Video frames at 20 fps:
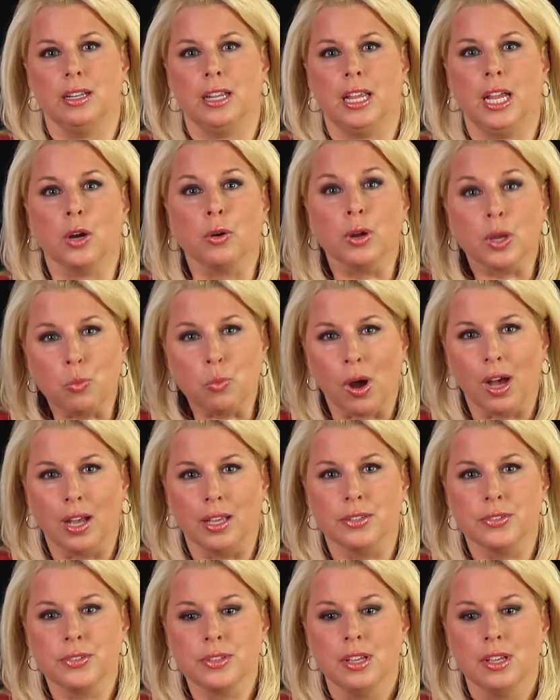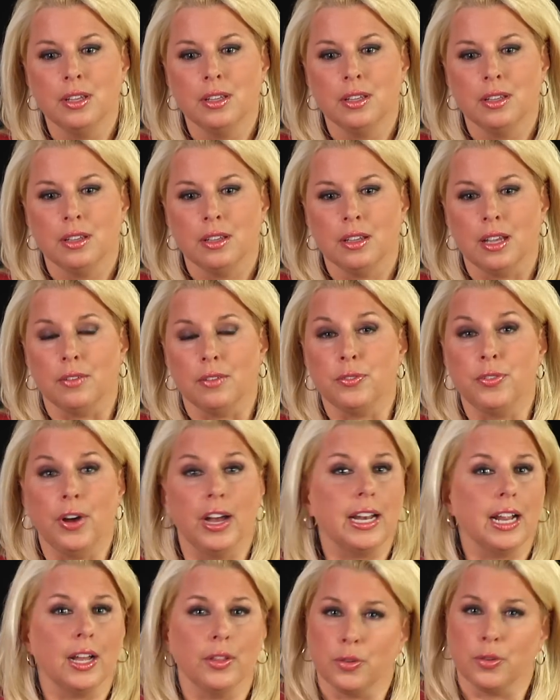Here he was
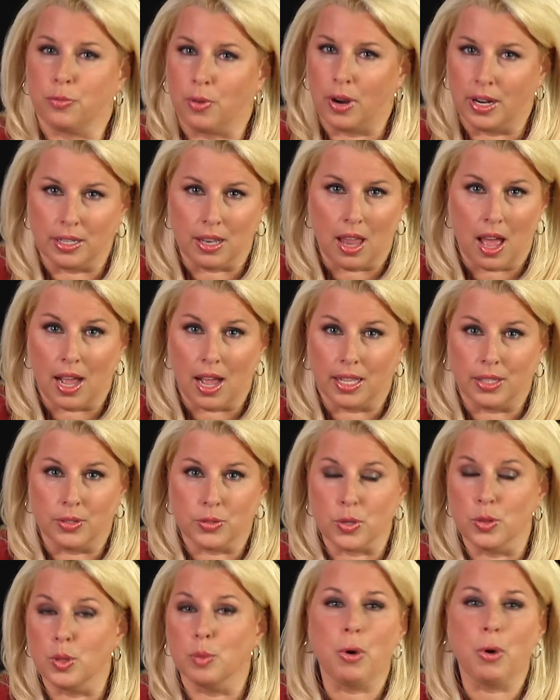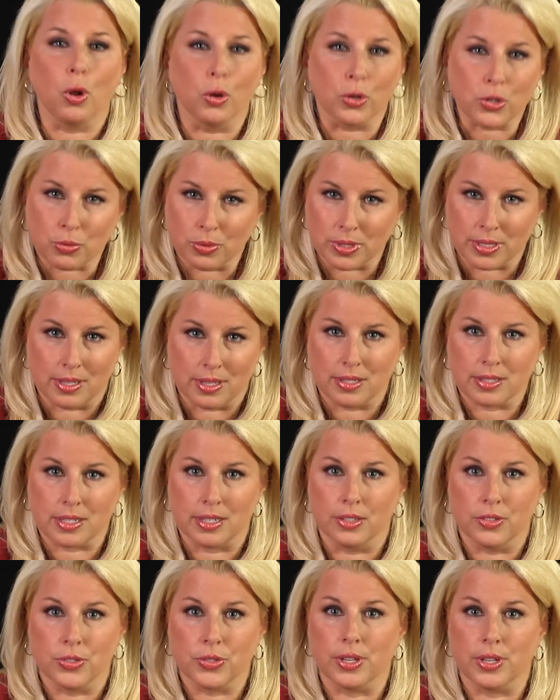fighting on the front lines in the Polish
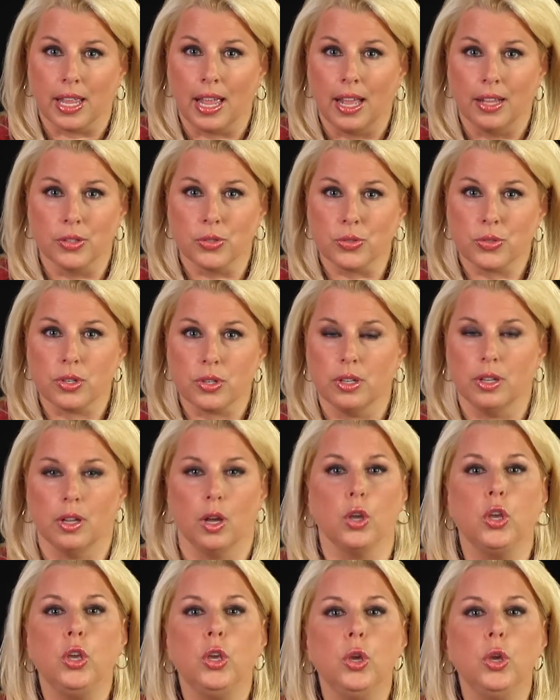resistance against a